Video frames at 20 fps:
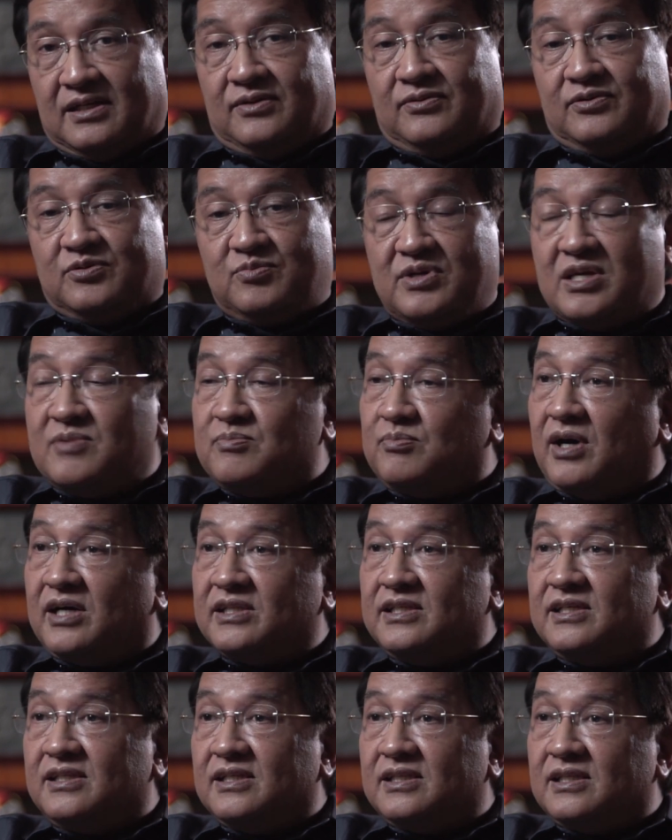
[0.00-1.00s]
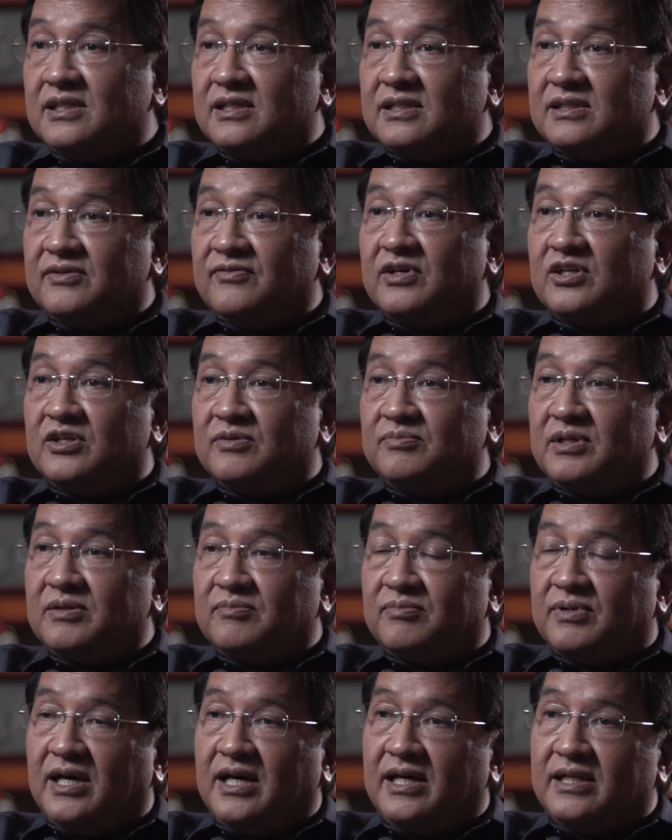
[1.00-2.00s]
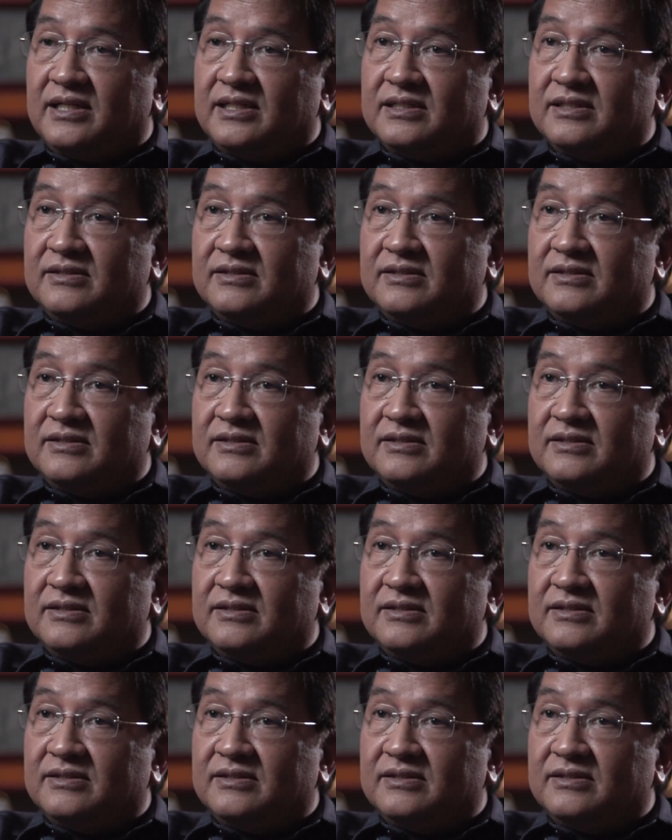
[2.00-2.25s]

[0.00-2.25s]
would be embodied in the development plan.